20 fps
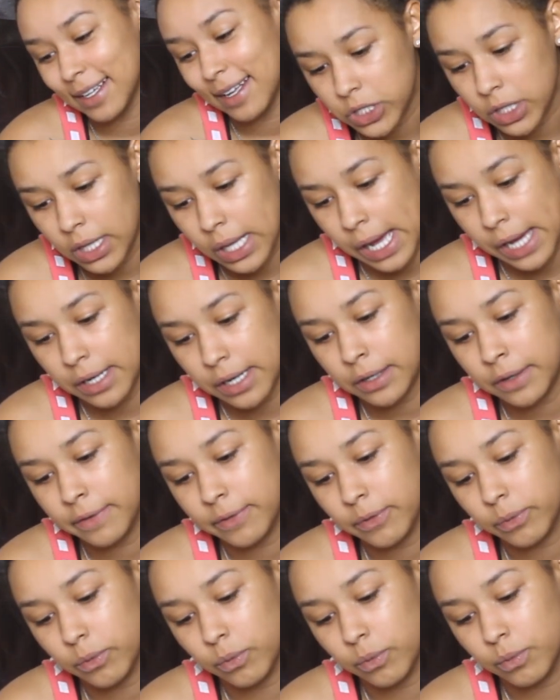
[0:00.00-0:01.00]
There's a lot
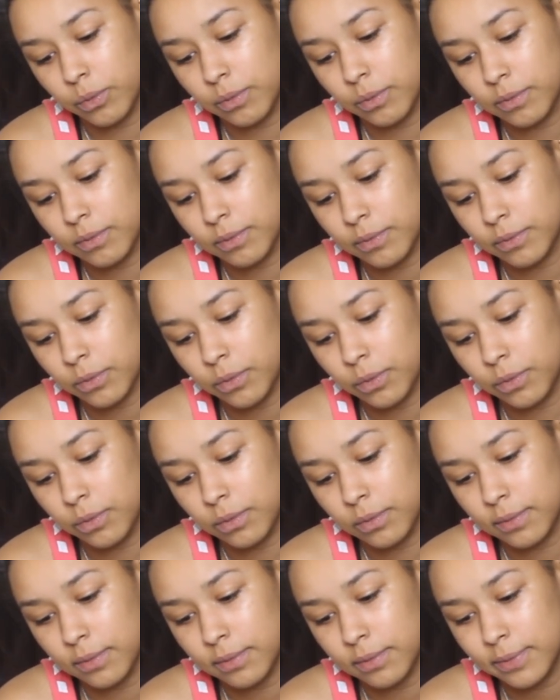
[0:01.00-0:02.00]
of,
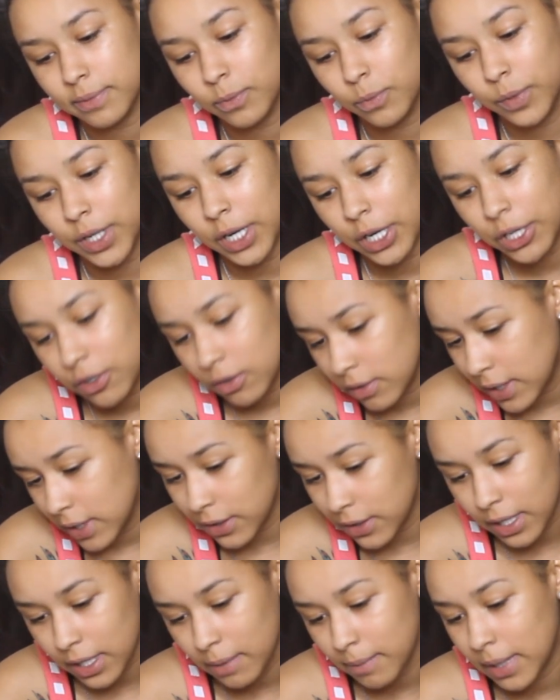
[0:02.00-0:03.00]
when are you and
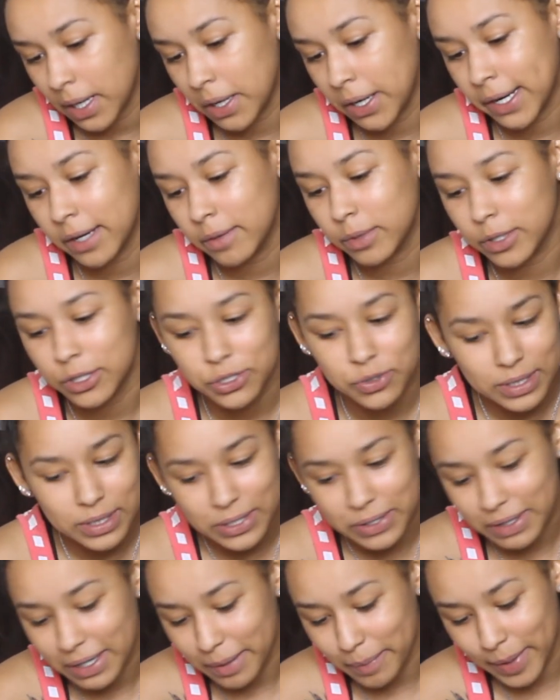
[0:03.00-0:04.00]
Neil get married? Would you and
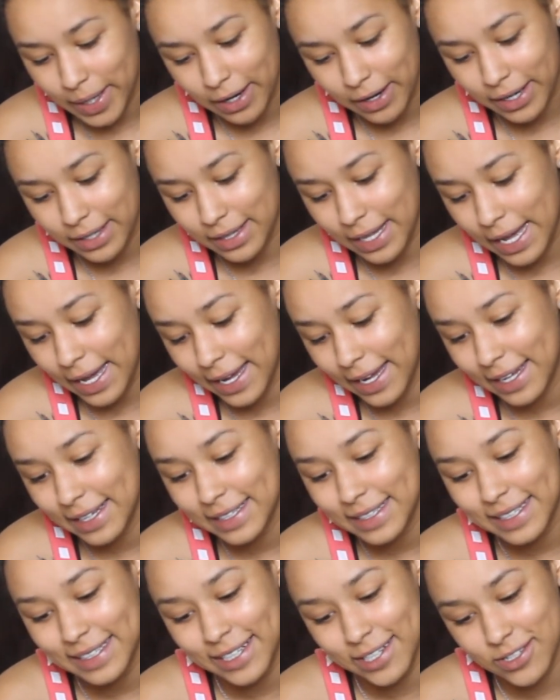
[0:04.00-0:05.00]
Neil get married?
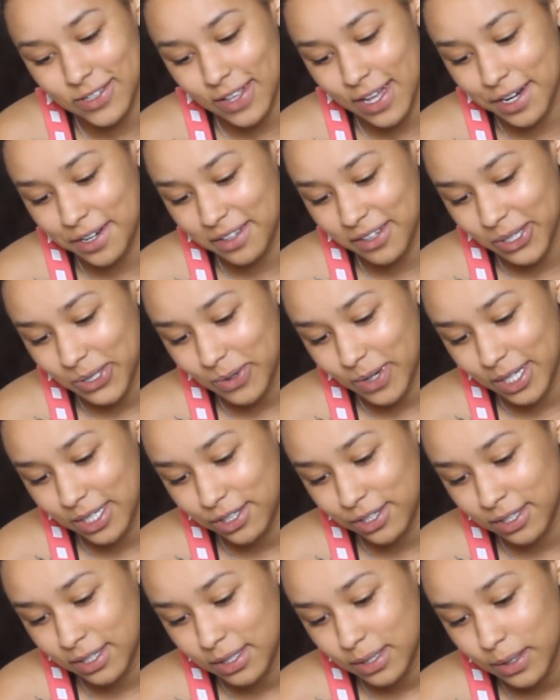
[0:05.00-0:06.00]
Like, there's a lot of those
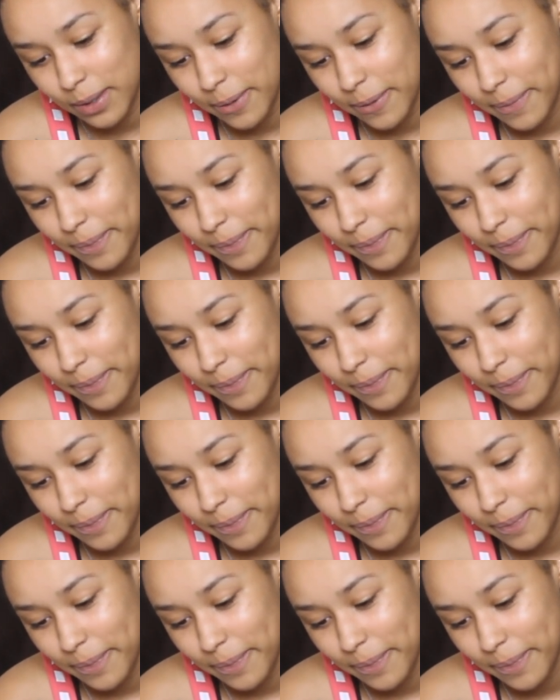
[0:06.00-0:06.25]
questions.